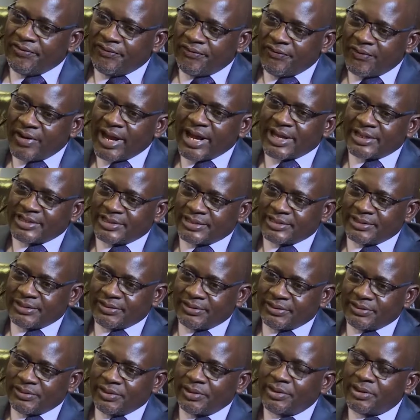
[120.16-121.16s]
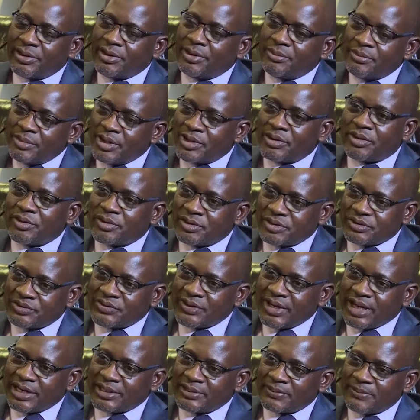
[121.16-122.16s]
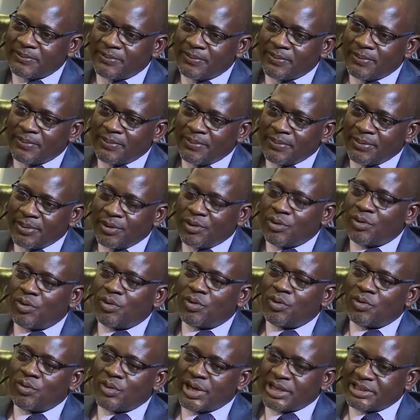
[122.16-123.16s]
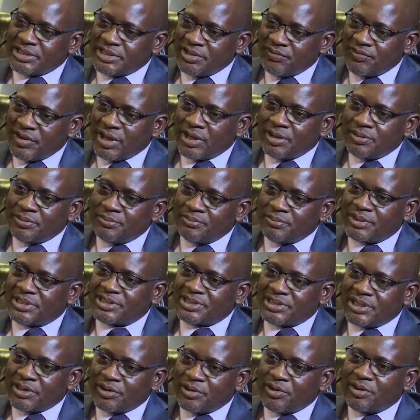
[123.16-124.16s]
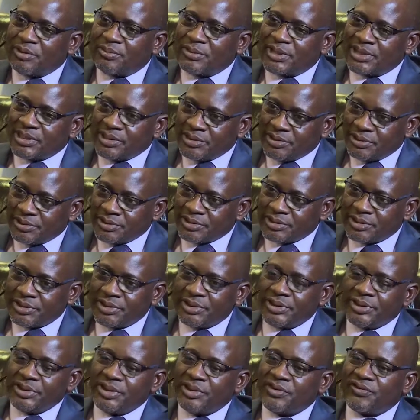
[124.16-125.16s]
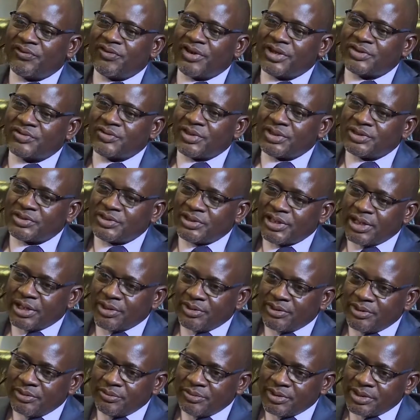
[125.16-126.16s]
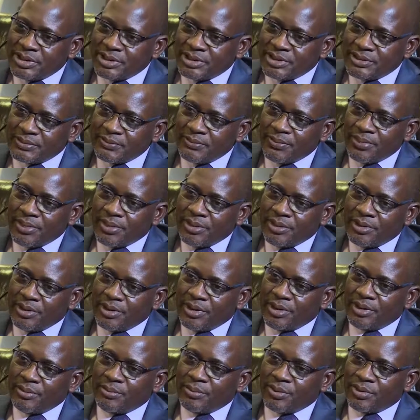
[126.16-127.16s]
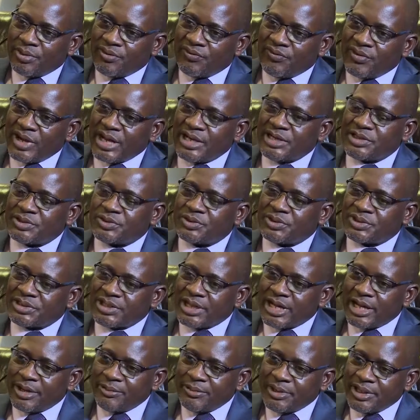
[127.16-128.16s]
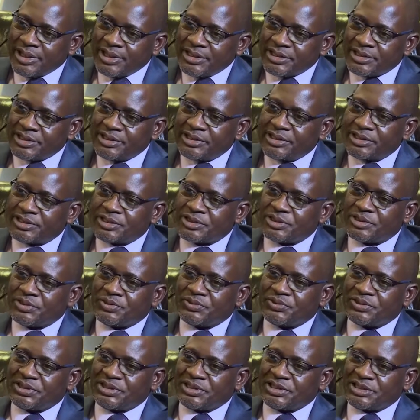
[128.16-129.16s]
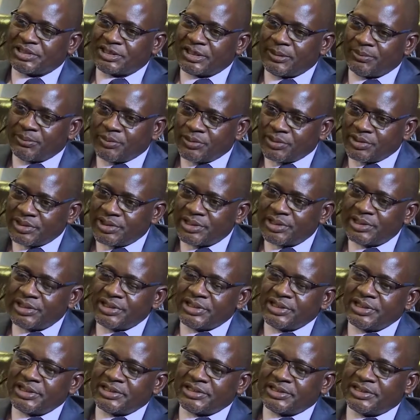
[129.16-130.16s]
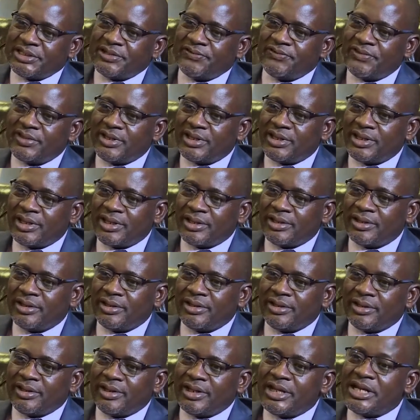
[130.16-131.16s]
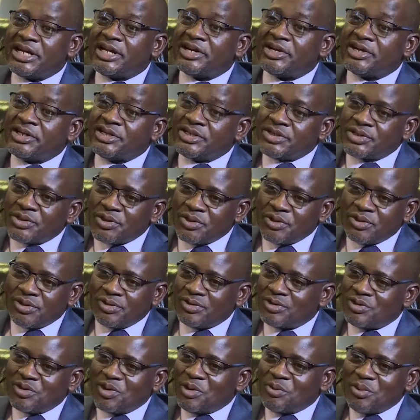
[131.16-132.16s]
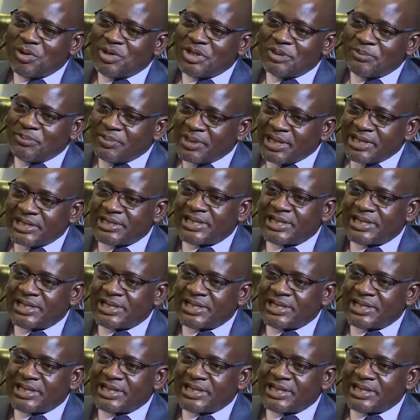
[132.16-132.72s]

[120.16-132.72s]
fat on government contract or whatever business government does, the infrastructure that government provide, the social amenity, the security support is given them. In return, nobody pays